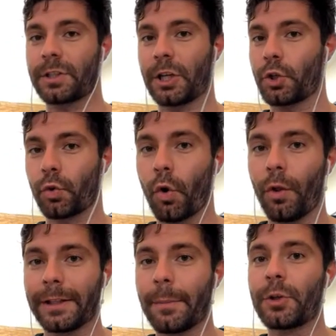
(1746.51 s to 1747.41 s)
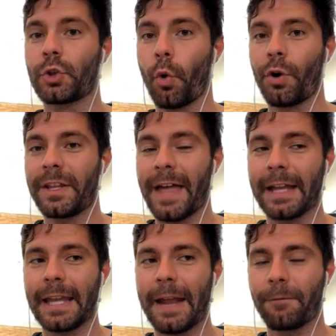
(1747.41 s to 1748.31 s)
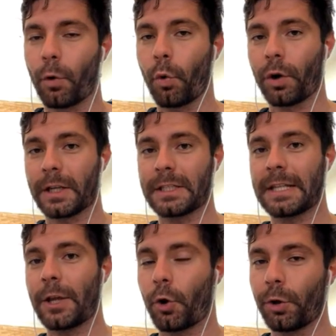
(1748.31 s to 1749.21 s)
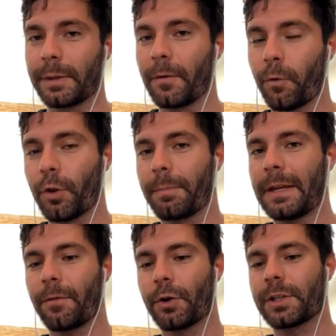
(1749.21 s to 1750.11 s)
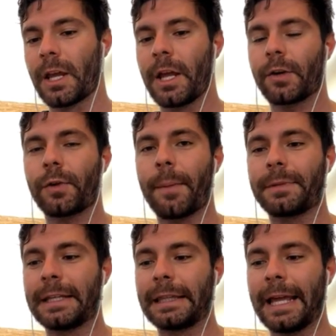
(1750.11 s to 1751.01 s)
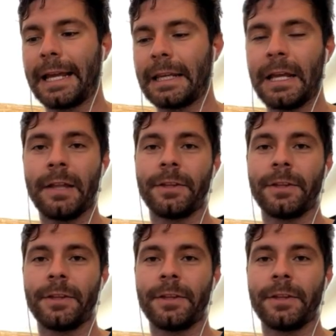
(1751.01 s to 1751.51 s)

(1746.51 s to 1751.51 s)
controlling the majority of that game for Oregon State early before the Beavers crept in late.